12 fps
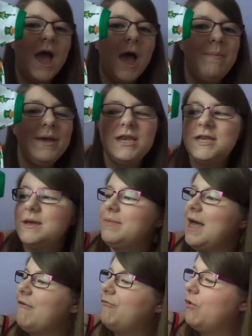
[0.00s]
I picked up
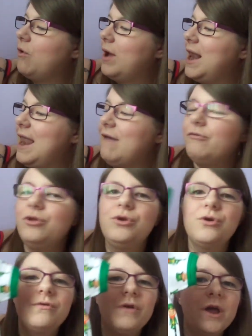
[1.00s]
that for
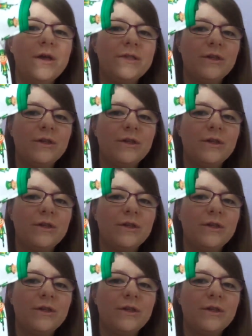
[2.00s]
€11,